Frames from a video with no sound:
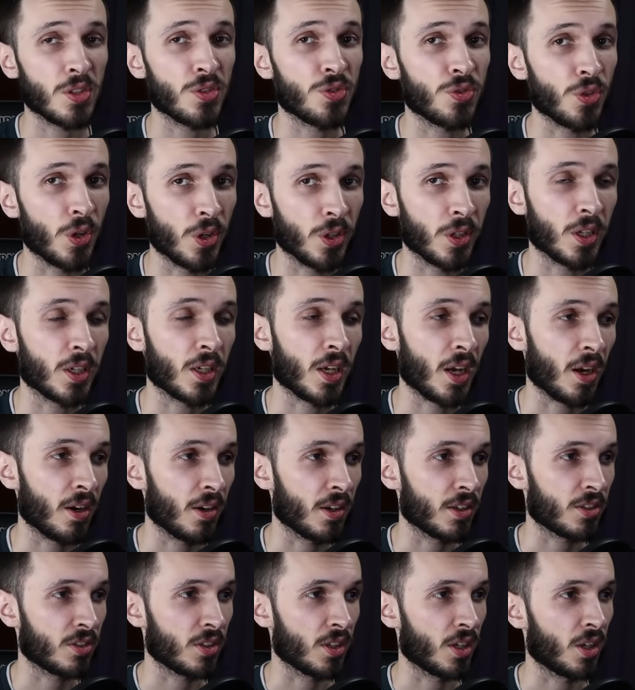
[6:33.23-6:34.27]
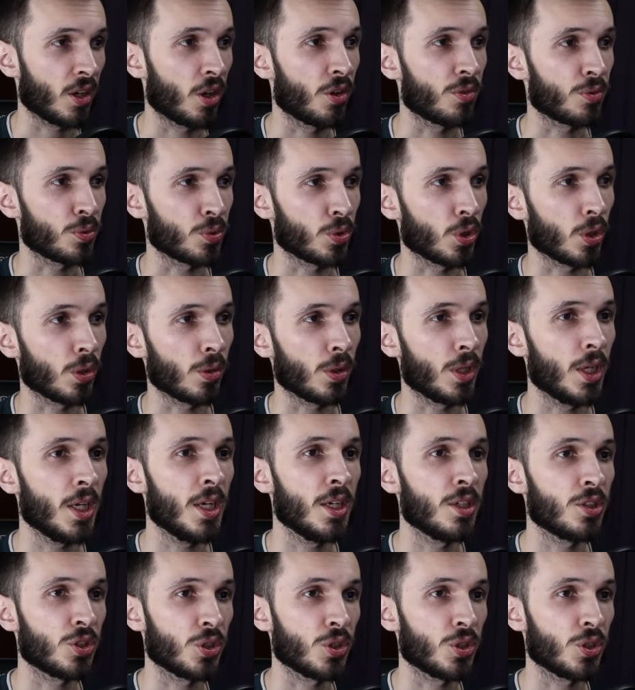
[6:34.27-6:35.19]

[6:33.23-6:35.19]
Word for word: strong character overall